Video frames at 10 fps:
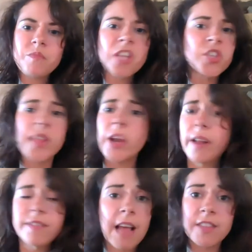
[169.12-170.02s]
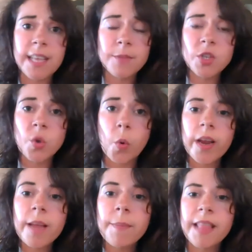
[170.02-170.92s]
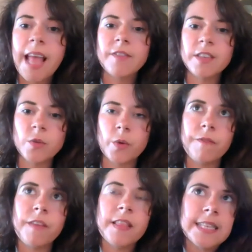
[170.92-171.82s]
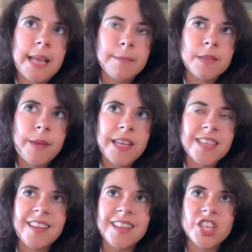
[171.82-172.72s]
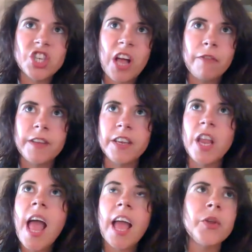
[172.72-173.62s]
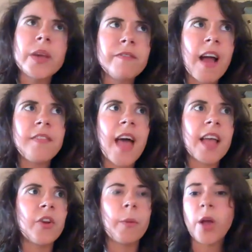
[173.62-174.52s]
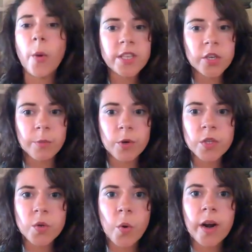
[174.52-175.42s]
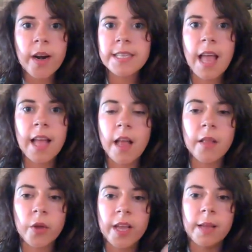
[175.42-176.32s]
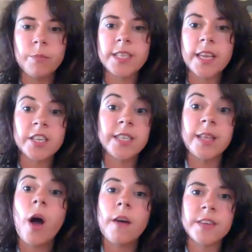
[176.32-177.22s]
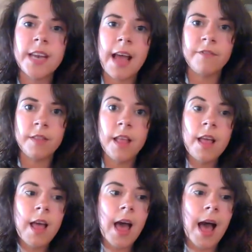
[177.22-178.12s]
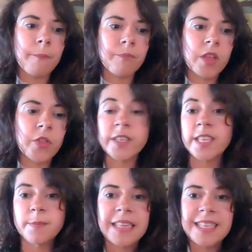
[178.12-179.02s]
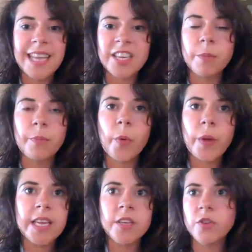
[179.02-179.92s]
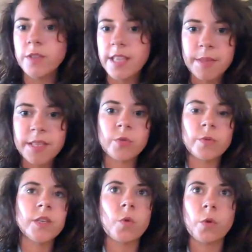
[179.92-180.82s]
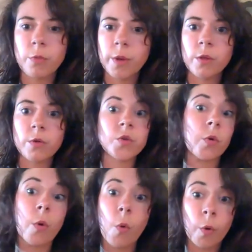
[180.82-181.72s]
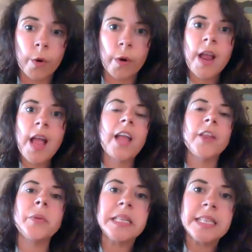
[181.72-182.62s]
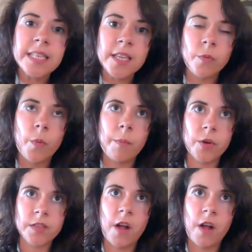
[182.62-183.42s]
So they don't have to have the same story, but they have to sort of fit the same space on the shelf. And you can find that, by going to your bookstore and looking at book sections. They will often have their suspense section broken into, say, mysteries or thrillers or horror. And you can see what books